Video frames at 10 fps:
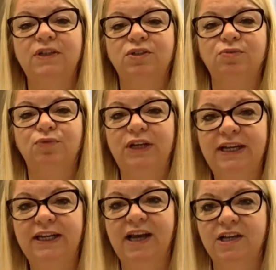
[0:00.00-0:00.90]
to
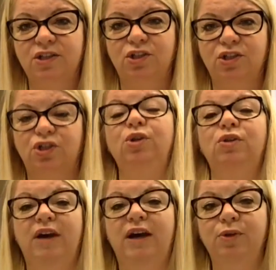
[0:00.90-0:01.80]
really get to the truth
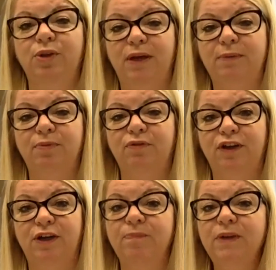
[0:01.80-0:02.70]
of how other people
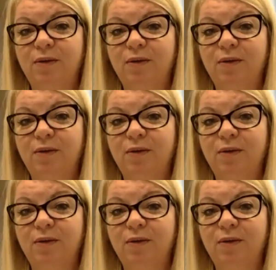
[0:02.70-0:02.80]
feel,